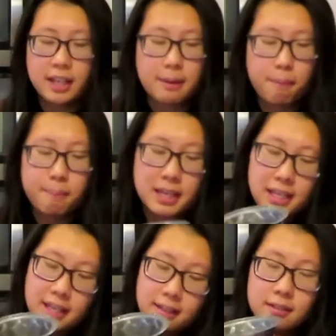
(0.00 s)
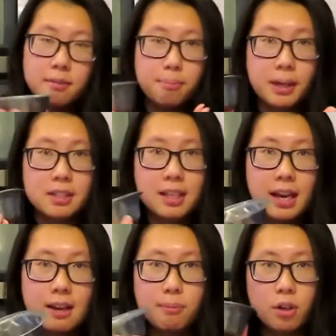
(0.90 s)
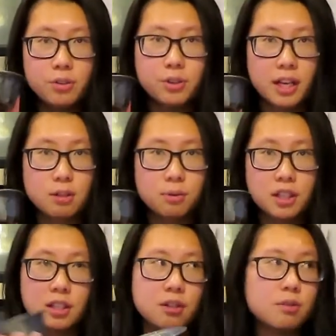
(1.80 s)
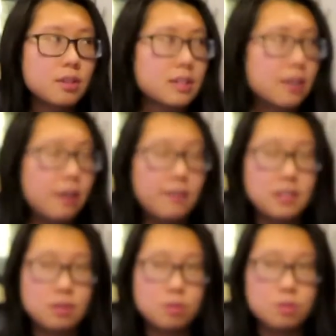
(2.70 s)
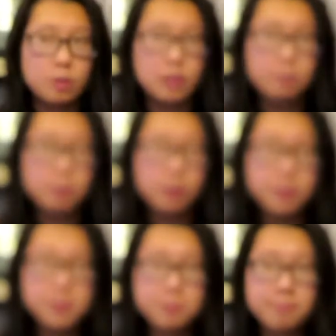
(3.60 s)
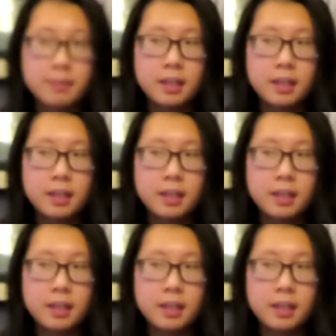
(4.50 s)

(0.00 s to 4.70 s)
like mini bundt cake molds, so that's what we're gonna use because I don't have any donut molds.